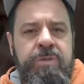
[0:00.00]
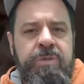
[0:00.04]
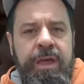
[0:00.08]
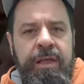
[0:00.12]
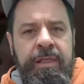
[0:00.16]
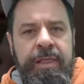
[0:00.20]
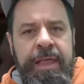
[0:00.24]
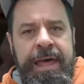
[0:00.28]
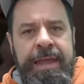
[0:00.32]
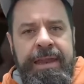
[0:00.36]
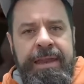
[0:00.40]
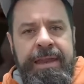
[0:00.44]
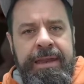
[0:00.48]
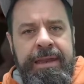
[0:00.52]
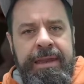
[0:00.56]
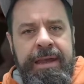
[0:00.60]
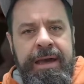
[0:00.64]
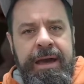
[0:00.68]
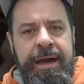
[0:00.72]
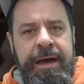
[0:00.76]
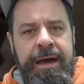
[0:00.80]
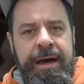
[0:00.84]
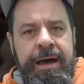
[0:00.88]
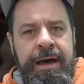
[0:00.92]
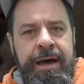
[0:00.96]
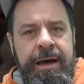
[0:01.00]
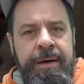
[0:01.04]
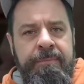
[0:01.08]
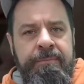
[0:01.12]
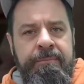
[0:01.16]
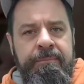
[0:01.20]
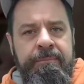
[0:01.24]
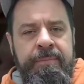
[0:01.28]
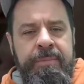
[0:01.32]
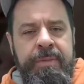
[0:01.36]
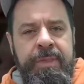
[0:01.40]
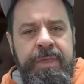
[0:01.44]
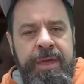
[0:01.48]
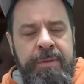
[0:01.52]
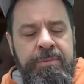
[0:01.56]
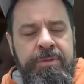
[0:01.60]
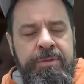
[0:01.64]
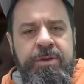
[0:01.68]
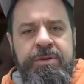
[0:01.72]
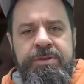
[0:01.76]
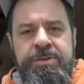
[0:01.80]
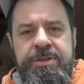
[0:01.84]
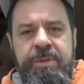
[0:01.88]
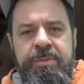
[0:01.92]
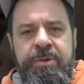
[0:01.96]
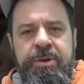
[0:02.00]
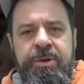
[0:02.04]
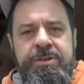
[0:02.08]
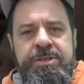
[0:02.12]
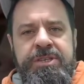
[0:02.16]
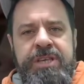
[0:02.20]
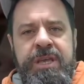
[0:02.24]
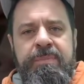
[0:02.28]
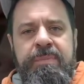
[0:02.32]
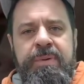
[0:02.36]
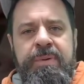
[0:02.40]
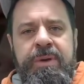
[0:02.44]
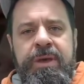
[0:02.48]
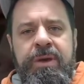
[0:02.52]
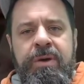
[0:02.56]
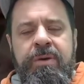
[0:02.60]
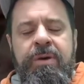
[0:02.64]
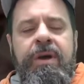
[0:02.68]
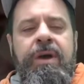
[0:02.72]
letting them use some of your CPU.